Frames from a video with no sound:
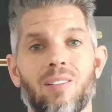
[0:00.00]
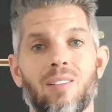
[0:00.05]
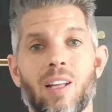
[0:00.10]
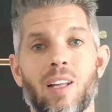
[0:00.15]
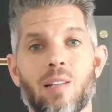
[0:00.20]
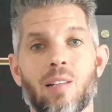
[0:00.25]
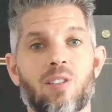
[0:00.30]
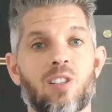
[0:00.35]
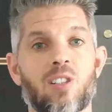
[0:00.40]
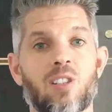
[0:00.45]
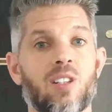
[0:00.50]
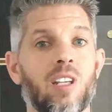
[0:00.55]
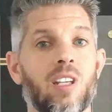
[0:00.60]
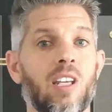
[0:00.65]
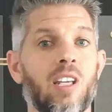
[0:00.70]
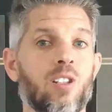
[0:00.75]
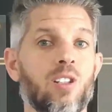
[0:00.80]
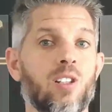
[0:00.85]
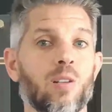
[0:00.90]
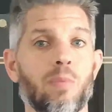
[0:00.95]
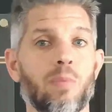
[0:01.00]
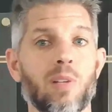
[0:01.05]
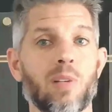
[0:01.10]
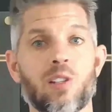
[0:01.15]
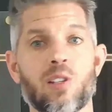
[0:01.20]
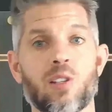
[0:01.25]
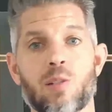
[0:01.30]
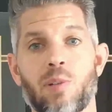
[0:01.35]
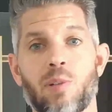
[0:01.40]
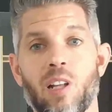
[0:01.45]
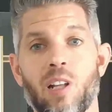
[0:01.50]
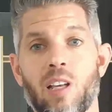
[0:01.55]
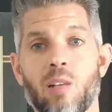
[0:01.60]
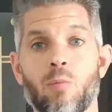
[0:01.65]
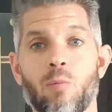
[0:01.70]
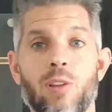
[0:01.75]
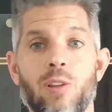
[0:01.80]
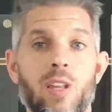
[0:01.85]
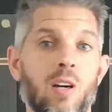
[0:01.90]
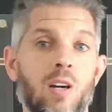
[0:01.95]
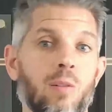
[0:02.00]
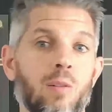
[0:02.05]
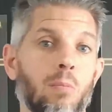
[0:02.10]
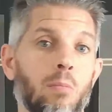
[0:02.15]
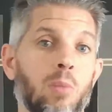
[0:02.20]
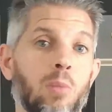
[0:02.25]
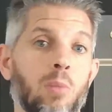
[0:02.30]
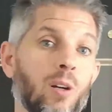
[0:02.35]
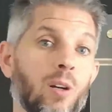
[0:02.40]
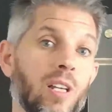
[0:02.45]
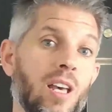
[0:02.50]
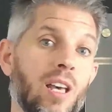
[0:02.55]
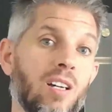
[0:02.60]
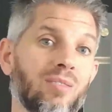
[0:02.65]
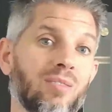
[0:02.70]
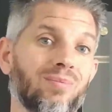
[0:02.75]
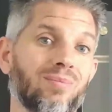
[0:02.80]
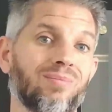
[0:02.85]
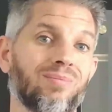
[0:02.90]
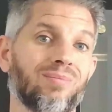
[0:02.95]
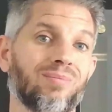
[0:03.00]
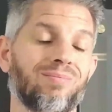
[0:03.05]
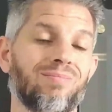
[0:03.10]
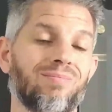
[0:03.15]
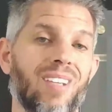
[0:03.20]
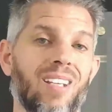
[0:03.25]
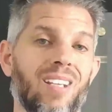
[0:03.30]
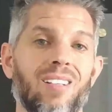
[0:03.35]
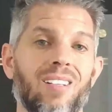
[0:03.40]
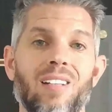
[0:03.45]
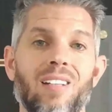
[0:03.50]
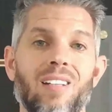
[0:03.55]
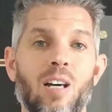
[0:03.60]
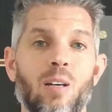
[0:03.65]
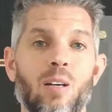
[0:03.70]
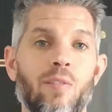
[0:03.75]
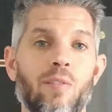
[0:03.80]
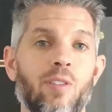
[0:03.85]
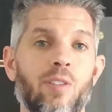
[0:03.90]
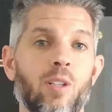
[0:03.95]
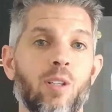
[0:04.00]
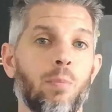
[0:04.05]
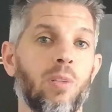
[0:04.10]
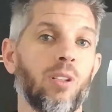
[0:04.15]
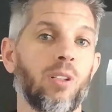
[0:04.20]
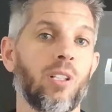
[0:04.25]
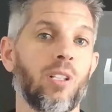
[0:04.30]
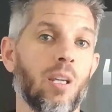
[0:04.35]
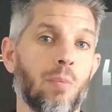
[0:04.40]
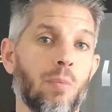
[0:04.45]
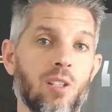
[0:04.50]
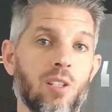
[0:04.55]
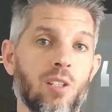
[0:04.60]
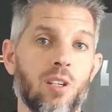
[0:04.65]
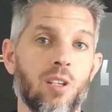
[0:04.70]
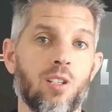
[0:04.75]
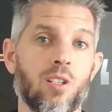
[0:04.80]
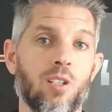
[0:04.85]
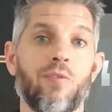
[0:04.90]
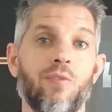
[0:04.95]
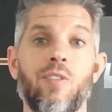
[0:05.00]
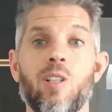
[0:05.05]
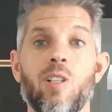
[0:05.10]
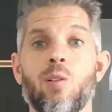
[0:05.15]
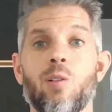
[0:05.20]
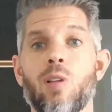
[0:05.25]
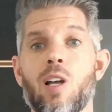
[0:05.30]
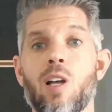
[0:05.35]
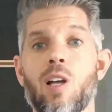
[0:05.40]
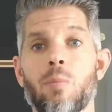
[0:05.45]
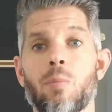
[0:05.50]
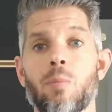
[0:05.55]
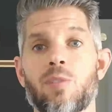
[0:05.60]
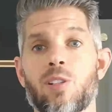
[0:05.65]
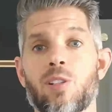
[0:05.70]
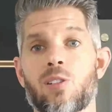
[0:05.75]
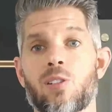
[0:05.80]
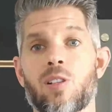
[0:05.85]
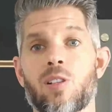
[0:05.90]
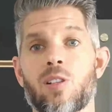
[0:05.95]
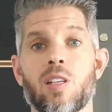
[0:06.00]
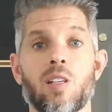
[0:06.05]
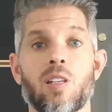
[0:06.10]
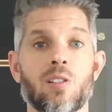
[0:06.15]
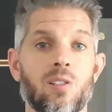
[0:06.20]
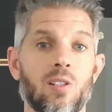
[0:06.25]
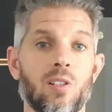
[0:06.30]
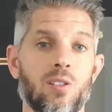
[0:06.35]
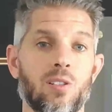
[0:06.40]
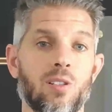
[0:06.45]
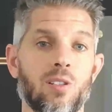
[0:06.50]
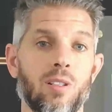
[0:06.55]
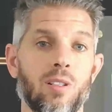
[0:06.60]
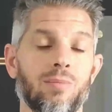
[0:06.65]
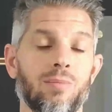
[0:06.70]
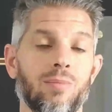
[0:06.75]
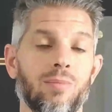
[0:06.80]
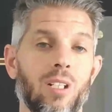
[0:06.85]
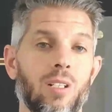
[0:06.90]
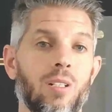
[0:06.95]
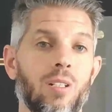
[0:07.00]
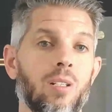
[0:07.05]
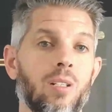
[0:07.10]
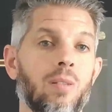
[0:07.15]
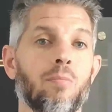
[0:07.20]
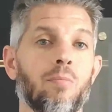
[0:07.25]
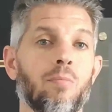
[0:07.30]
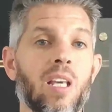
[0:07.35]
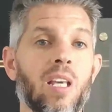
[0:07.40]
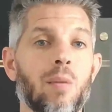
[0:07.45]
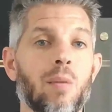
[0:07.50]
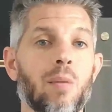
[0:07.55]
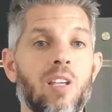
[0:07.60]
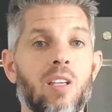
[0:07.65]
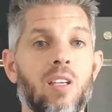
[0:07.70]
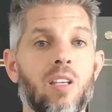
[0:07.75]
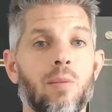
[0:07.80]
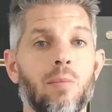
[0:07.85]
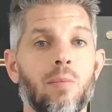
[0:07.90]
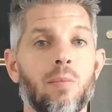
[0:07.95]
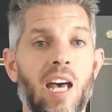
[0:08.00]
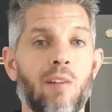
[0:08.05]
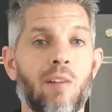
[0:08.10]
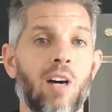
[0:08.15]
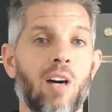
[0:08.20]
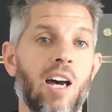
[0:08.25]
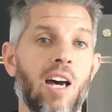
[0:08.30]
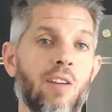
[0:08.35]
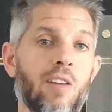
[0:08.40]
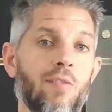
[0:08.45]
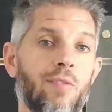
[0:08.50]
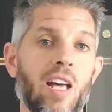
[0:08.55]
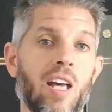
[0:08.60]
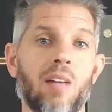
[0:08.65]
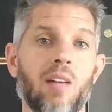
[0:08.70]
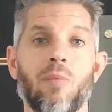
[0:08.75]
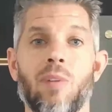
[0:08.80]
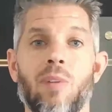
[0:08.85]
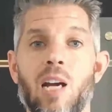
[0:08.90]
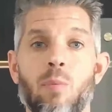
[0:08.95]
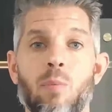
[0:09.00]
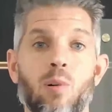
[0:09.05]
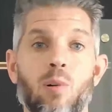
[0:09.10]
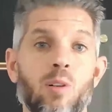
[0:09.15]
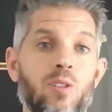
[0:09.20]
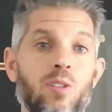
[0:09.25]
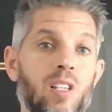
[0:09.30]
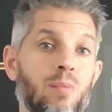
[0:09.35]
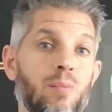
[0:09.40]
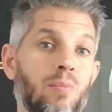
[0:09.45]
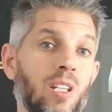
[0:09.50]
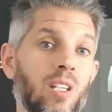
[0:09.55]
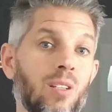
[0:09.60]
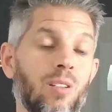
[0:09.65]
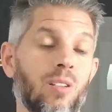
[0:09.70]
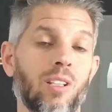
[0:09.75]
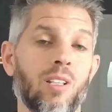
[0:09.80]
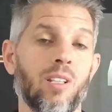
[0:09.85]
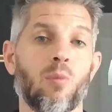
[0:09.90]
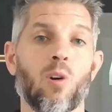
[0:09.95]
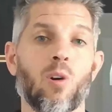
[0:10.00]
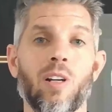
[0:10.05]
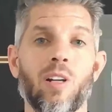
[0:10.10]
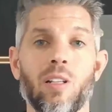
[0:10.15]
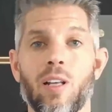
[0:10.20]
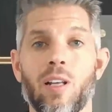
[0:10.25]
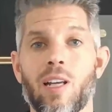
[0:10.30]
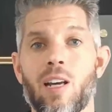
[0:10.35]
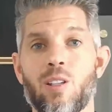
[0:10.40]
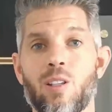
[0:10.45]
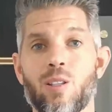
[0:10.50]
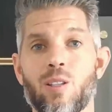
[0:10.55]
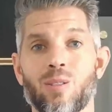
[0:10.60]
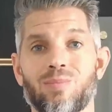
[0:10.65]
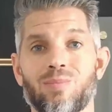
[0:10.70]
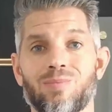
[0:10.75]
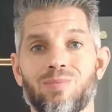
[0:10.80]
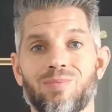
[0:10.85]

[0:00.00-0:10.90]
like sticking to your business plan without burning out. Now, if you're building a business, fuel up to stay consistent. Maybe have a high fat, high protein meal in the morning like I do.